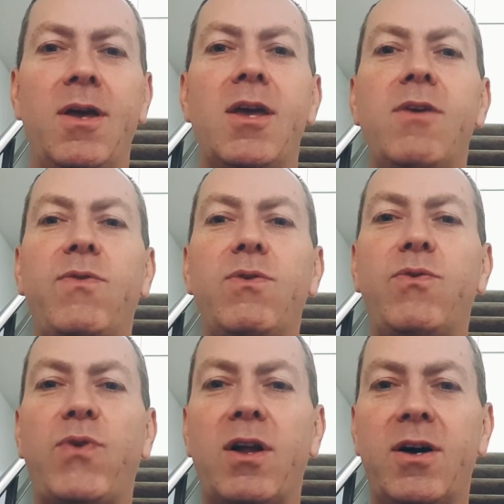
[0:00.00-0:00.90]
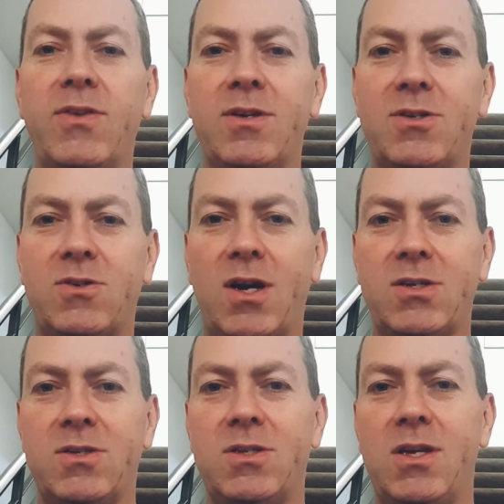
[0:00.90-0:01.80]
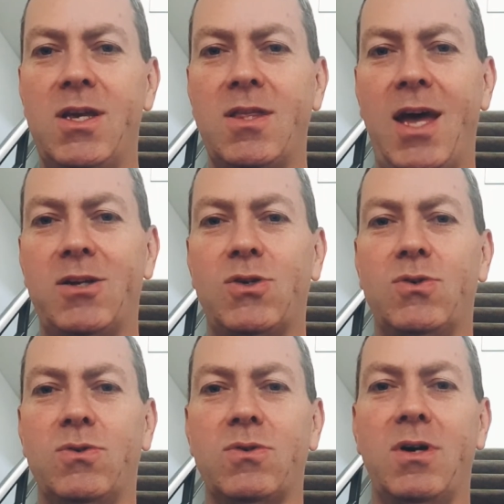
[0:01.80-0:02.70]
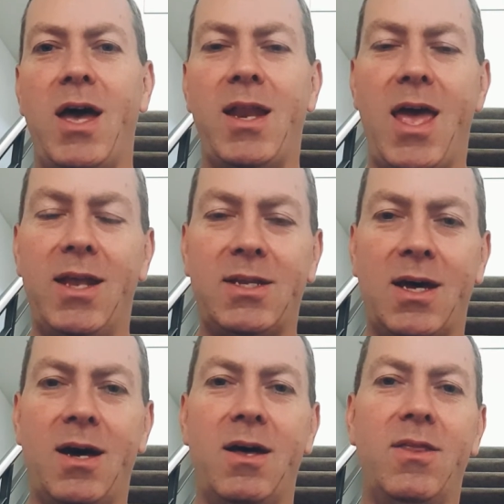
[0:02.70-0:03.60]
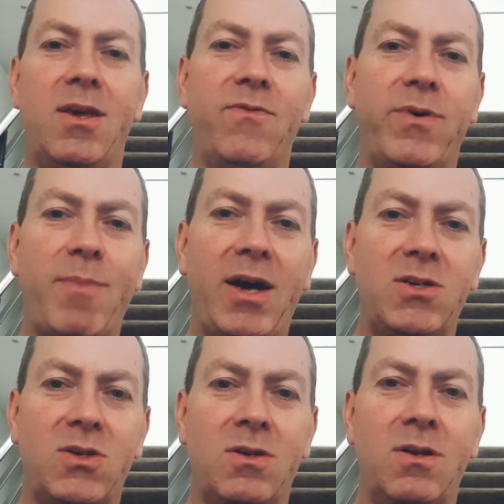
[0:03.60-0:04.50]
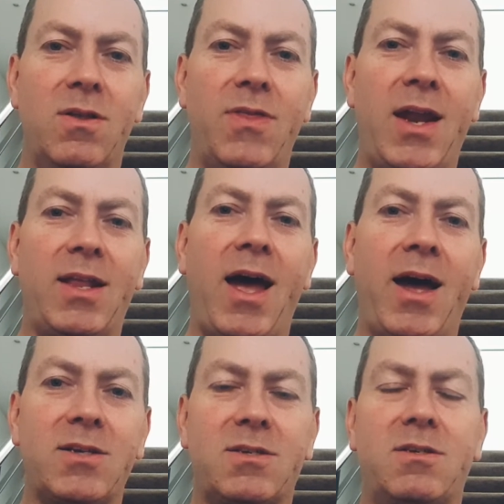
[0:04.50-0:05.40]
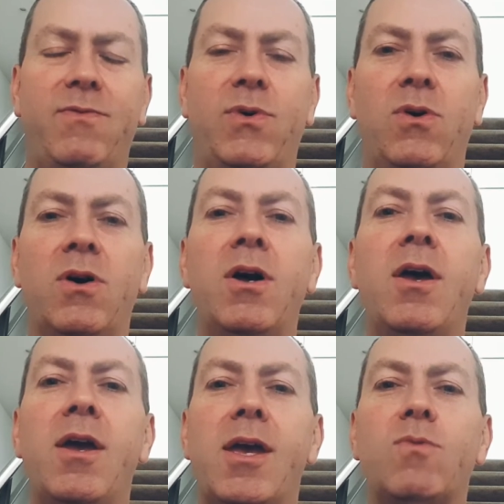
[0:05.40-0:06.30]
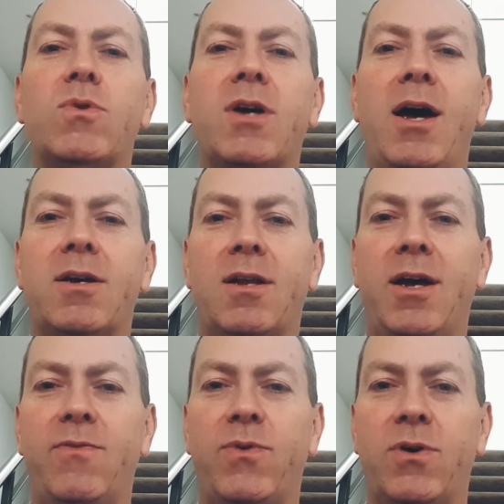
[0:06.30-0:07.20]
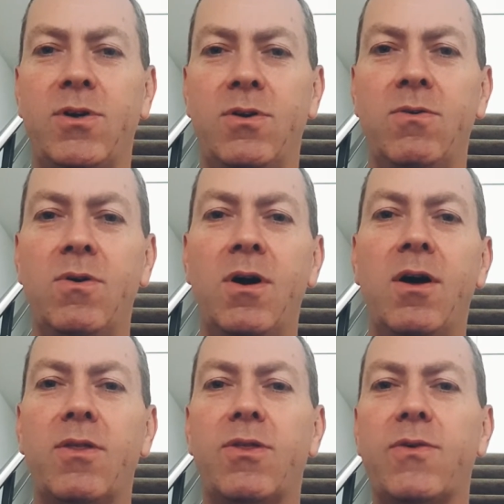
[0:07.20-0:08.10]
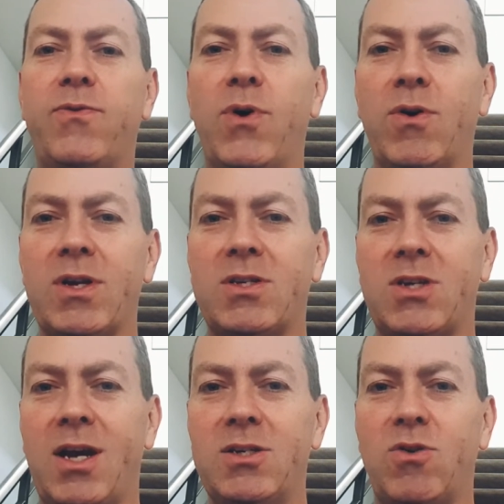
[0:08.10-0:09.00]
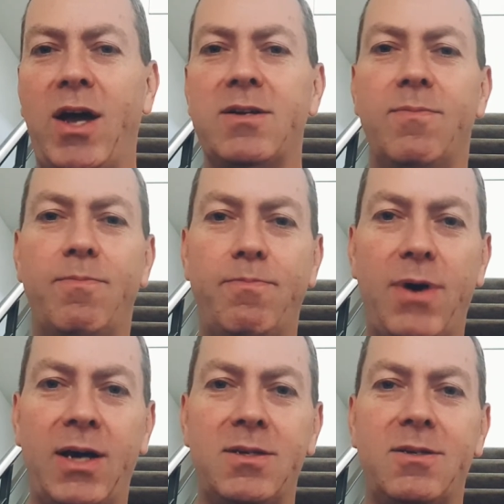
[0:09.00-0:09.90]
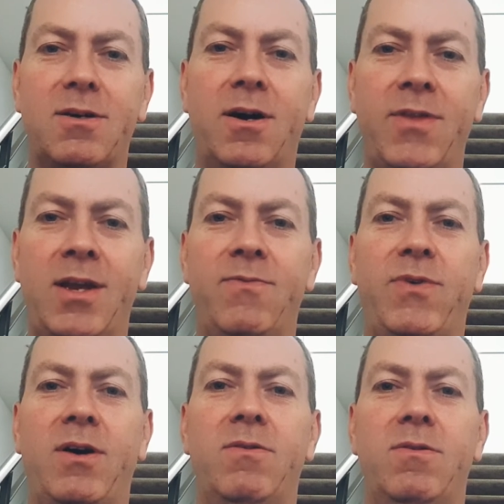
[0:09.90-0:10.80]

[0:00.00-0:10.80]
If you follow the instructions in that tool and enter the information that it asks for, it will calculate for you the forward exchange rate based on that info.